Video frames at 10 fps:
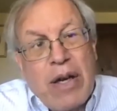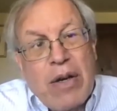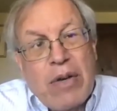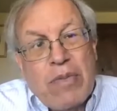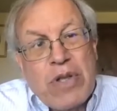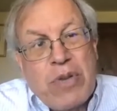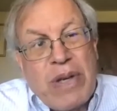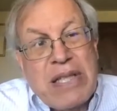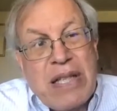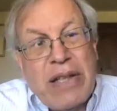Most
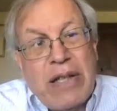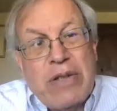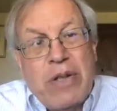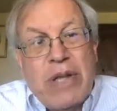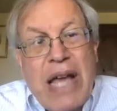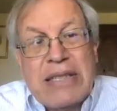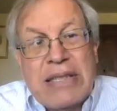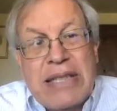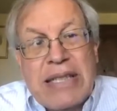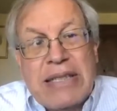recently, in
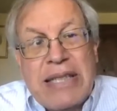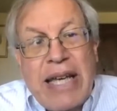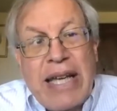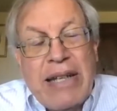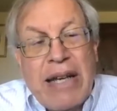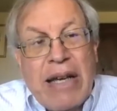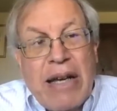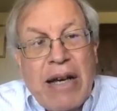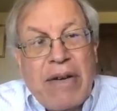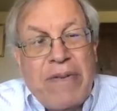2016,
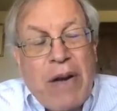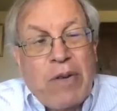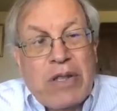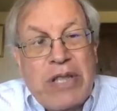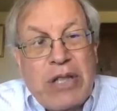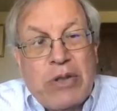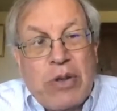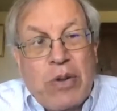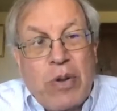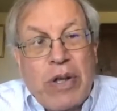a federal
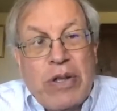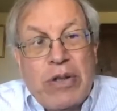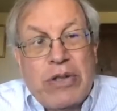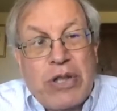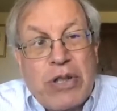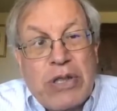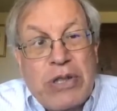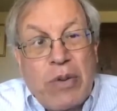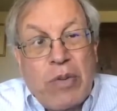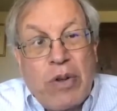district court in New
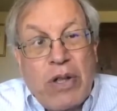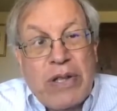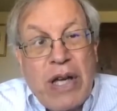Jersey ruled